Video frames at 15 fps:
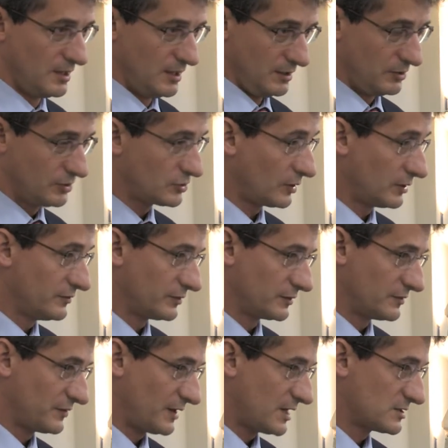not only for
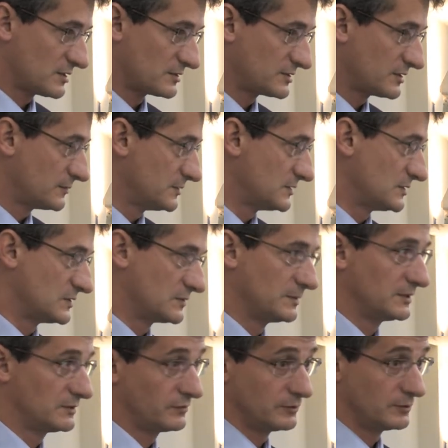the financial services
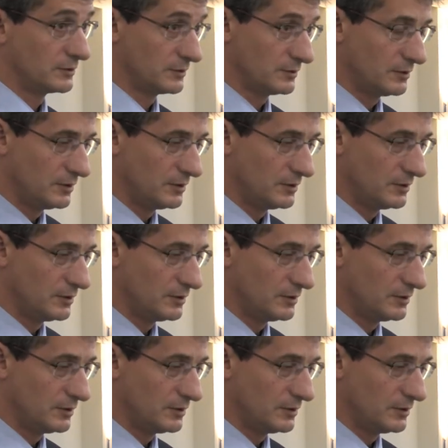but for